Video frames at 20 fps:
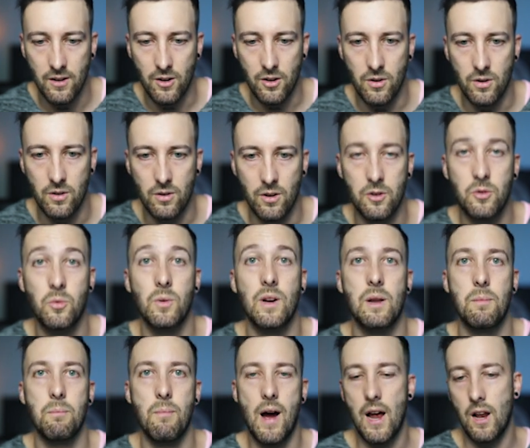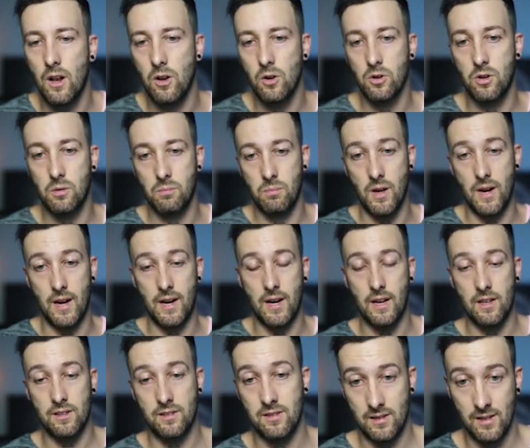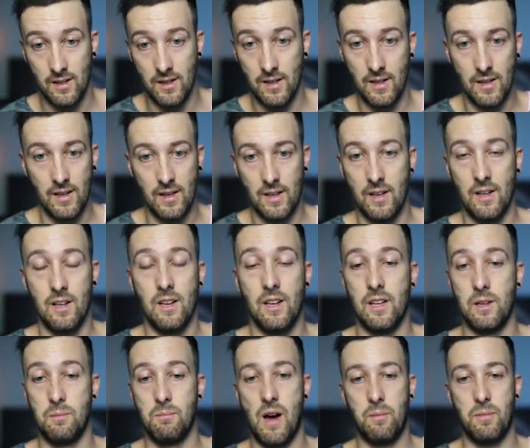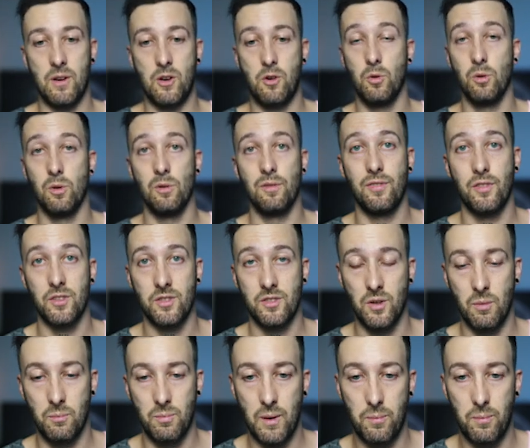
not really my look, but I guess it might be cool for some